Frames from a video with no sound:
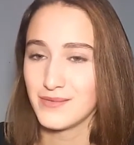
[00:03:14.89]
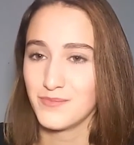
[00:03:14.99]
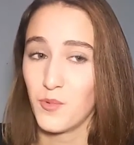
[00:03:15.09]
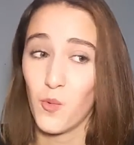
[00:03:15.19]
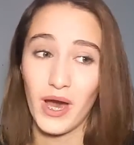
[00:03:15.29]

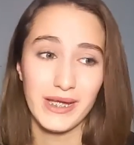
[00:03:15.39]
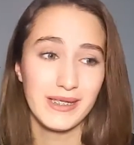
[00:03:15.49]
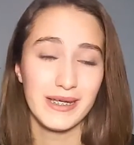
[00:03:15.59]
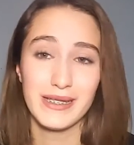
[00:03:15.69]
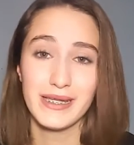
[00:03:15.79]

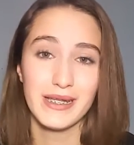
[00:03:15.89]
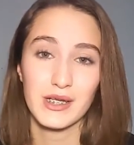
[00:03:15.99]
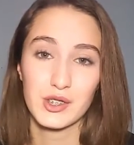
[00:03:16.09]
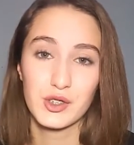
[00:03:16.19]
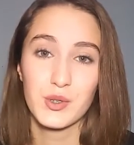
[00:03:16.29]
white
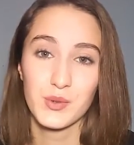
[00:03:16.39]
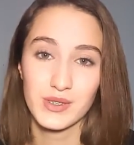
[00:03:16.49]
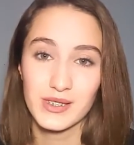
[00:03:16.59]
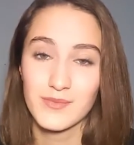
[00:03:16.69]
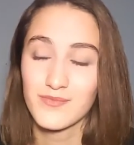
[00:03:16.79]
Adidas
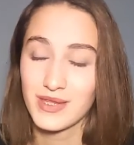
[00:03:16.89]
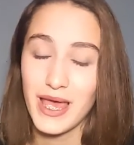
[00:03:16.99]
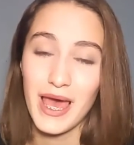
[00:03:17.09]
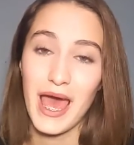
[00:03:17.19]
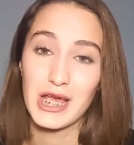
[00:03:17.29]
shoes.
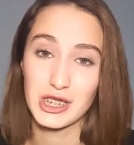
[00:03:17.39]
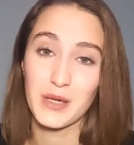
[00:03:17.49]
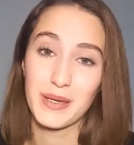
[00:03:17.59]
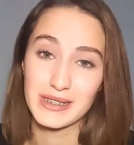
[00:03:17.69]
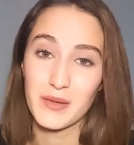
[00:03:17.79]

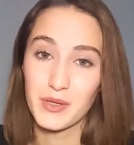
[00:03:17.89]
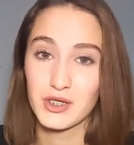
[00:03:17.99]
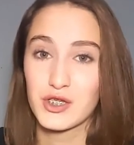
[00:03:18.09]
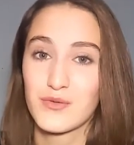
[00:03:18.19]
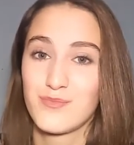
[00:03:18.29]
Hashtag basic
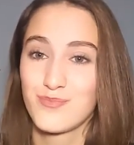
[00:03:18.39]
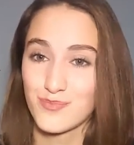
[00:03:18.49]
bitch.